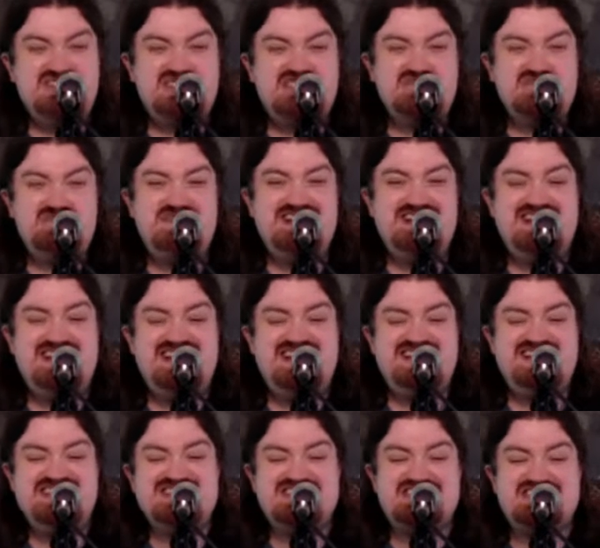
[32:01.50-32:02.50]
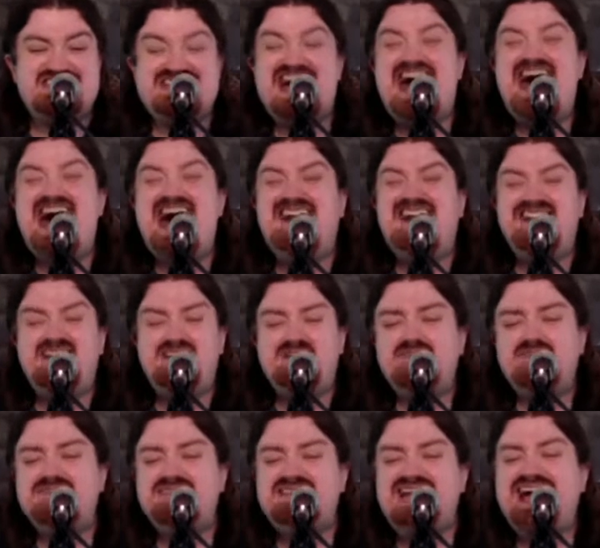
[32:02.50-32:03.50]
To be a
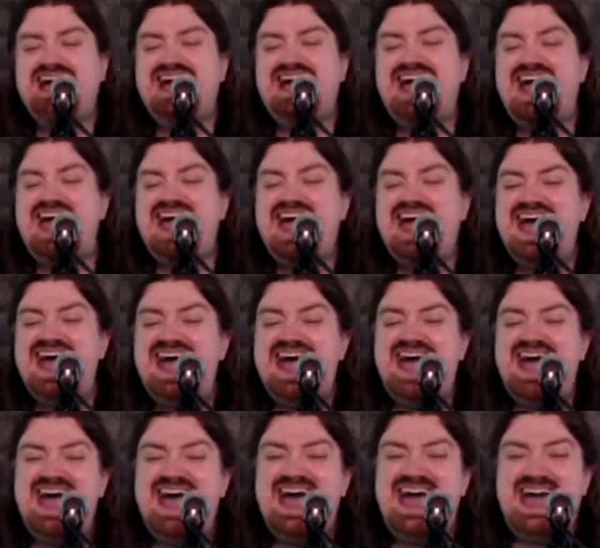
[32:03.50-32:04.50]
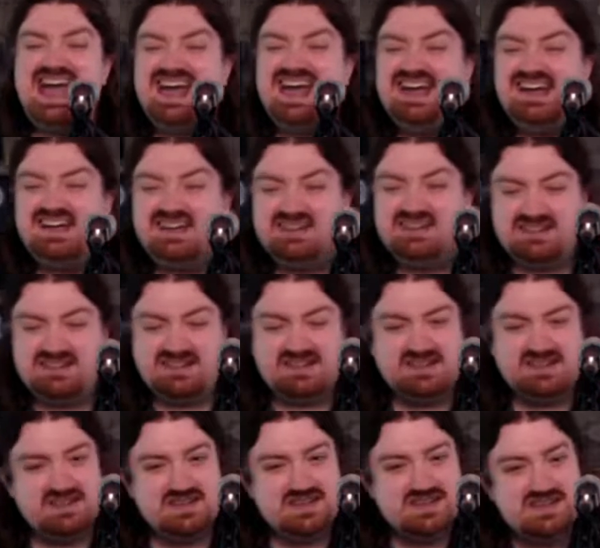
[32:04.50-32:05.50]
solemn land,
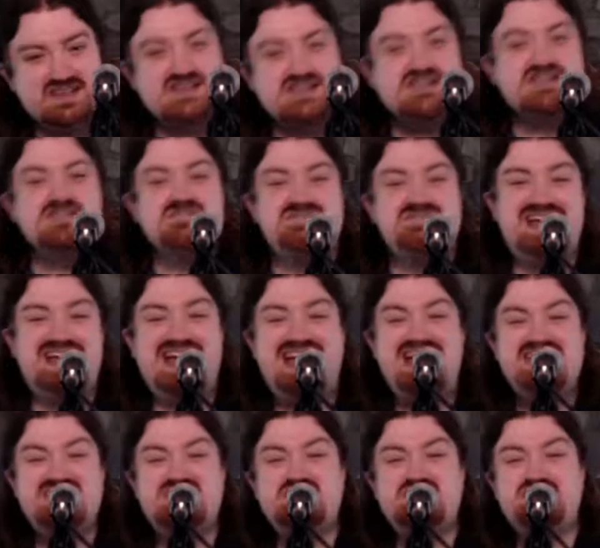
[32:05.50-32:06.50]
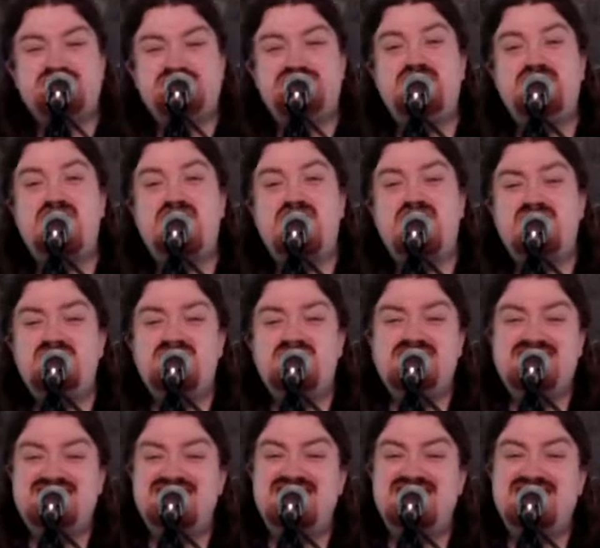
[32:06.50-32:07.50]
planted
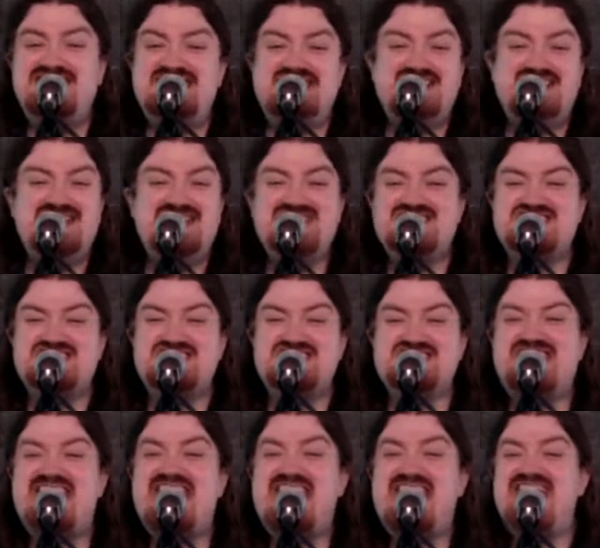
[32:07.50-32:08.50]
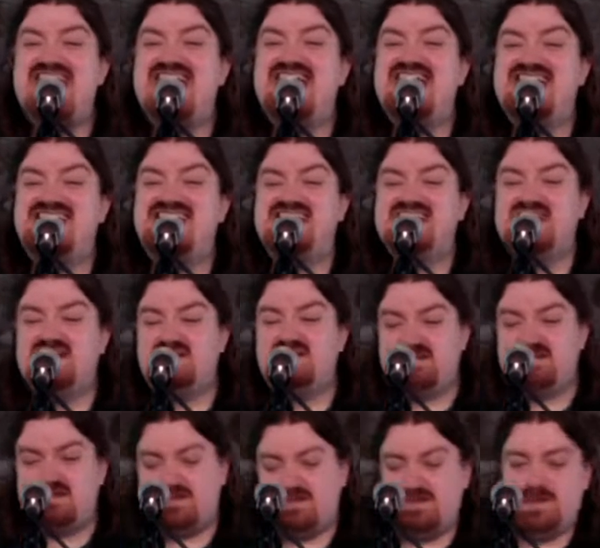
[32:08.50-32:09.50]
firmly in the
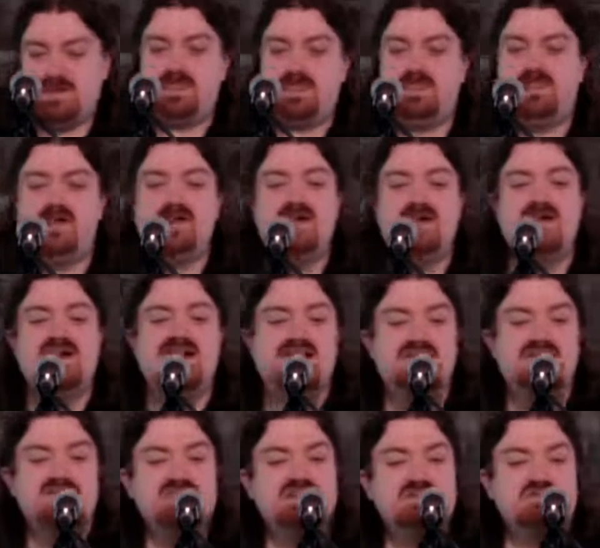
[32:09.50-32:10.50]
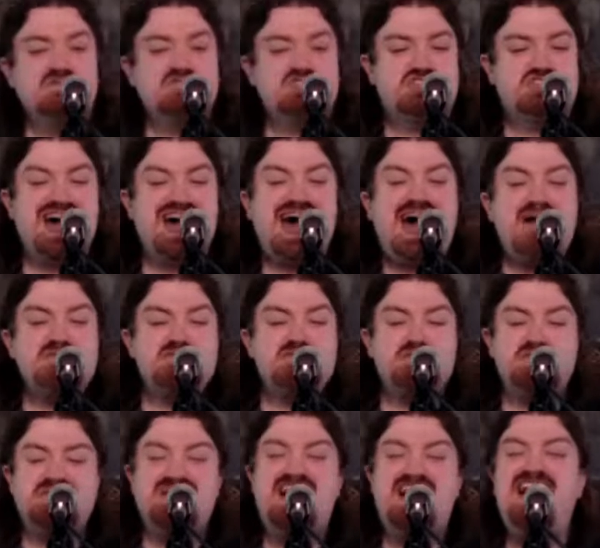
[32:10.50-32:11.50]
sand. But shops
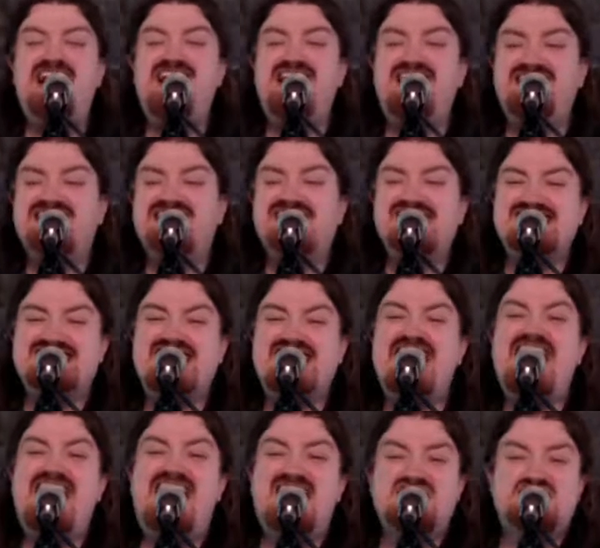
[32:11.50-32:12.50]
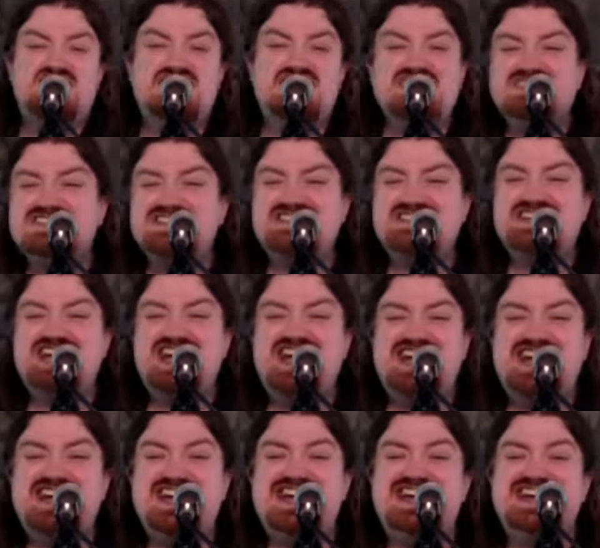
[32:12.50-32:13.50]
recall our conscience
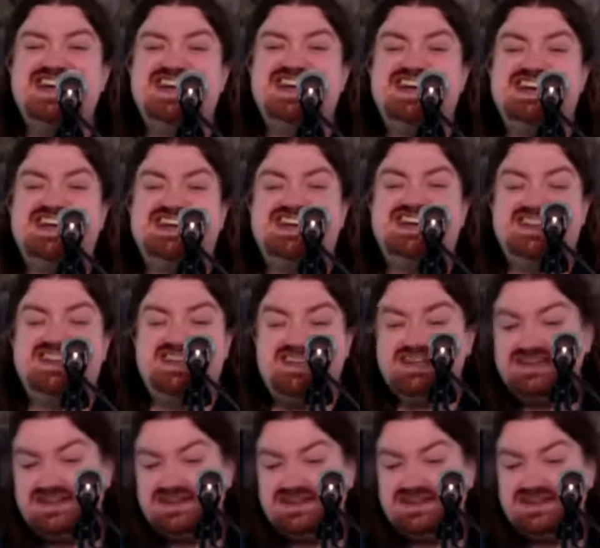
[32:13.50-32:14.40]
here.